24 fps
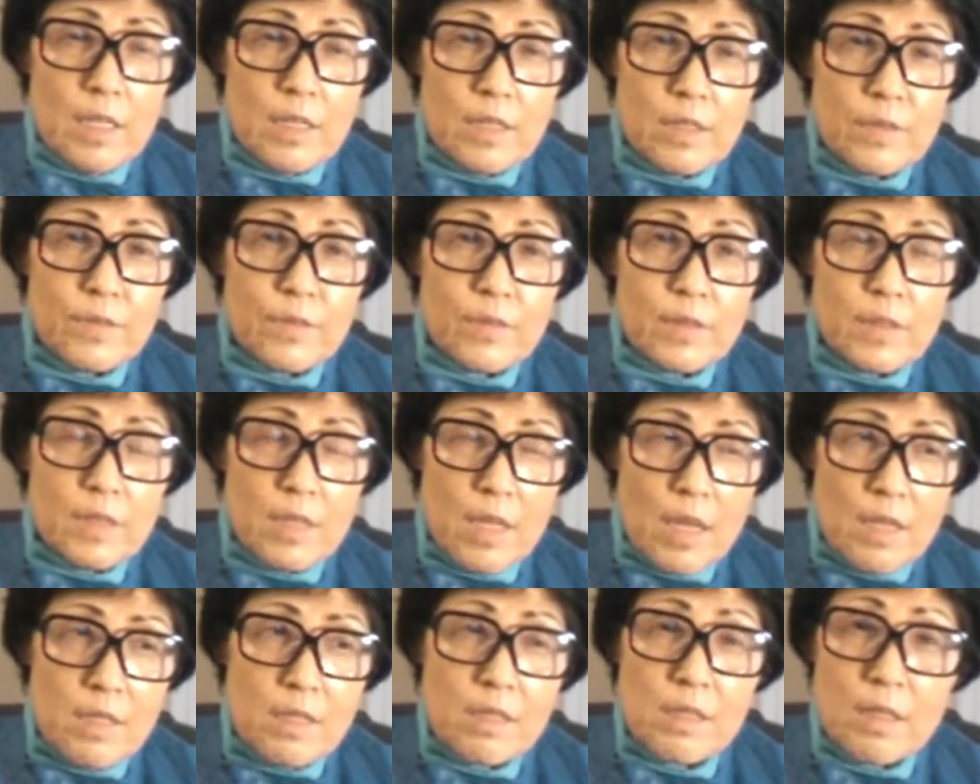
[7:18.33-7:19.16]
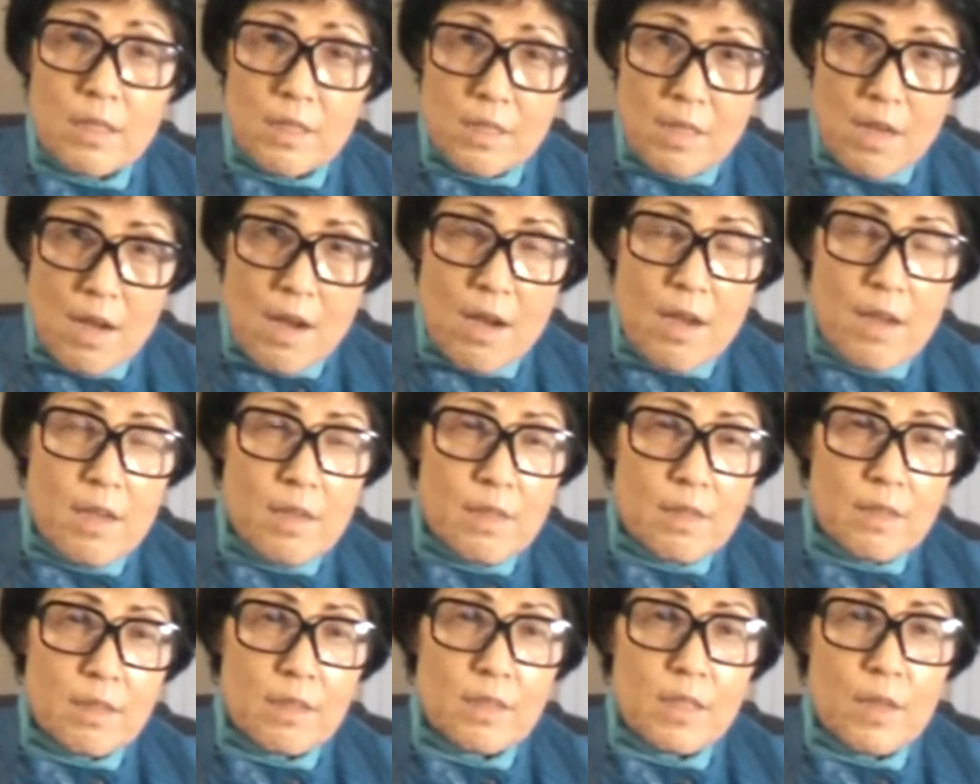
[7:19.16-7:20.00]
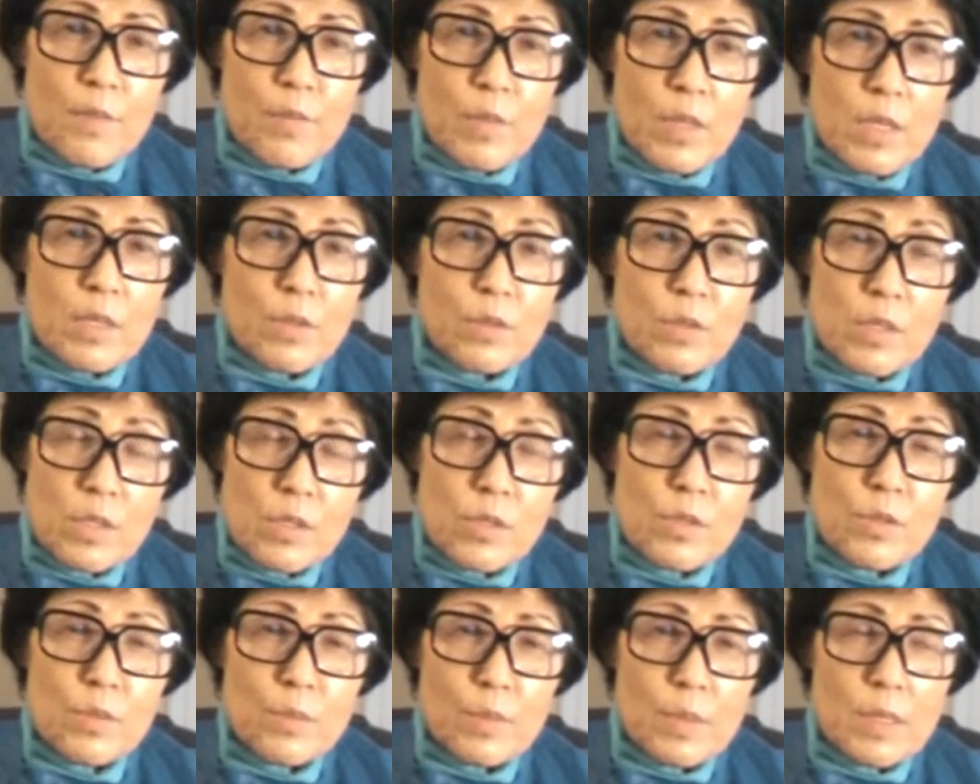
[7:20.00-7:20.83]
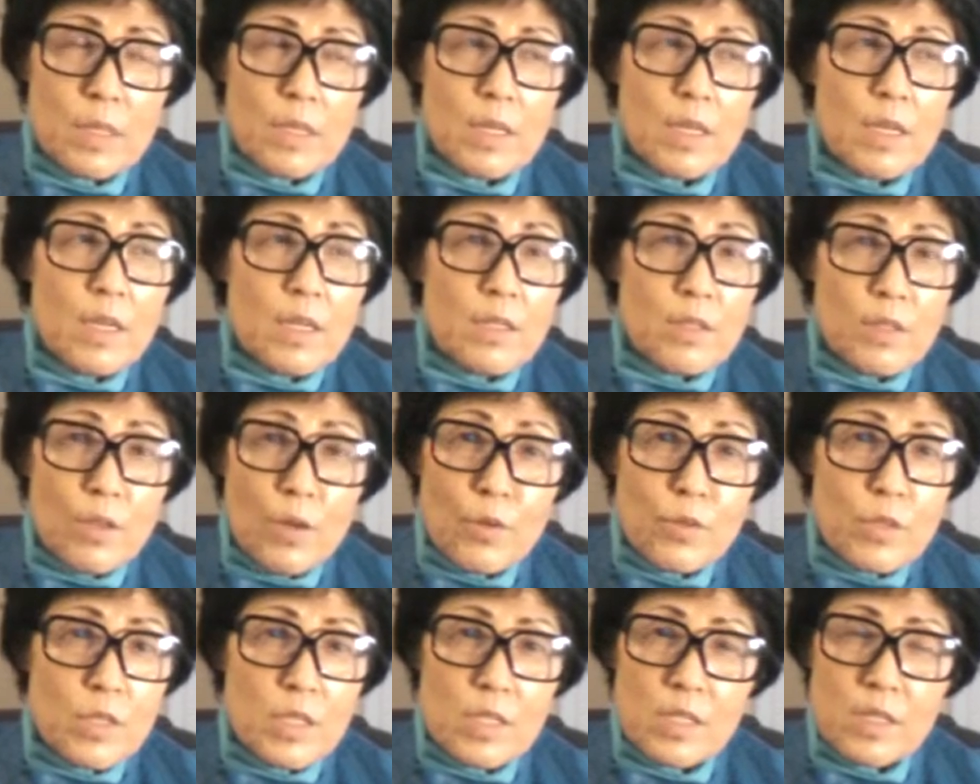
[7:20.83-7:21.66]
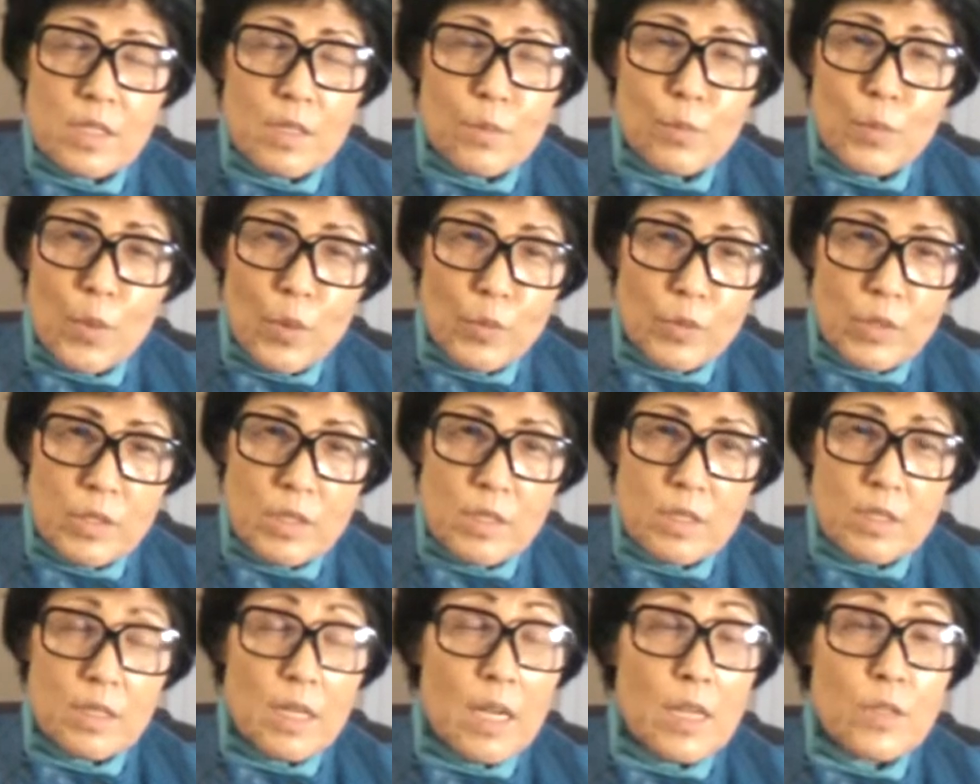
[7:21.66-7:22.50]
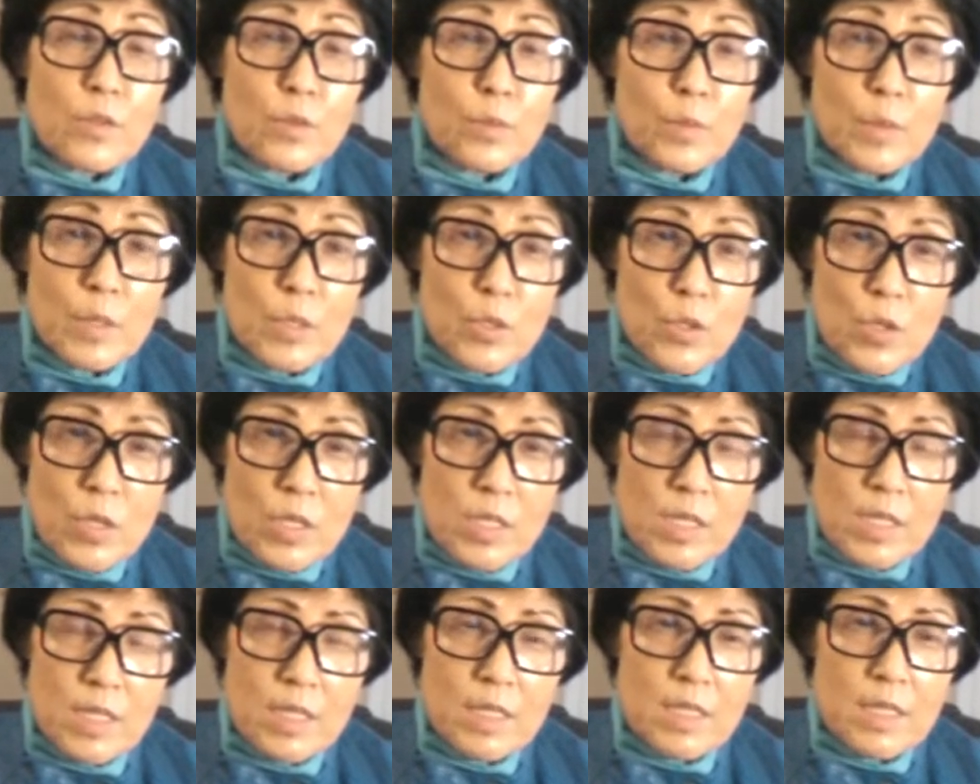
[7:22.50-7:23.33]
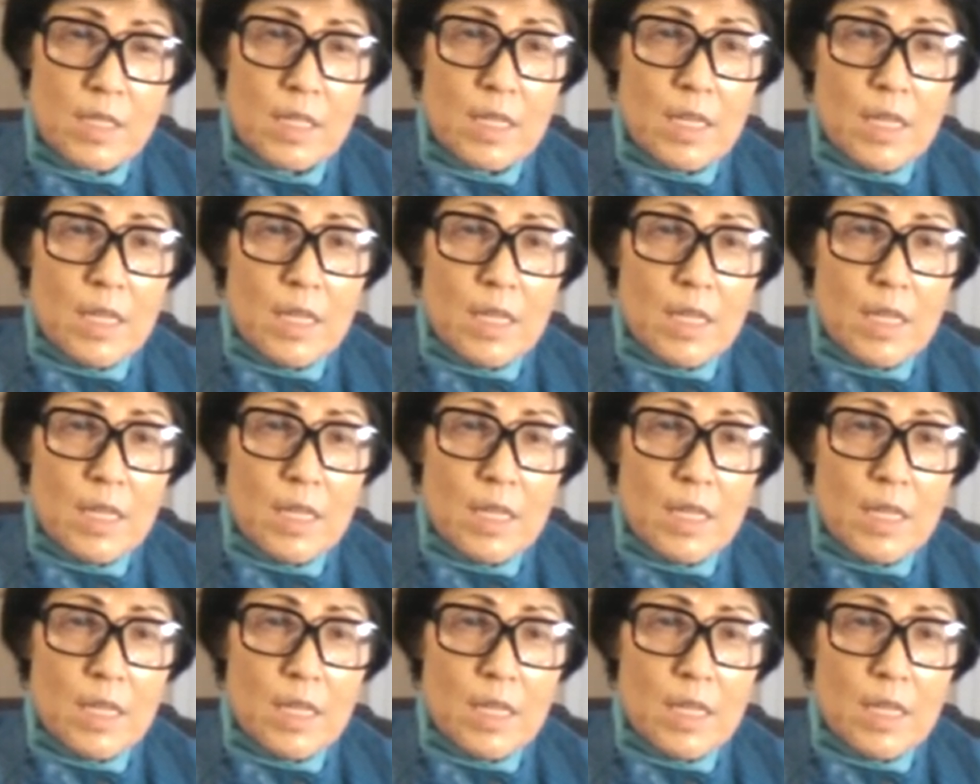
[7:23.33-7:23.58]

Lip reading: If that's the sign, something you need to be not just the monitor, has to be treated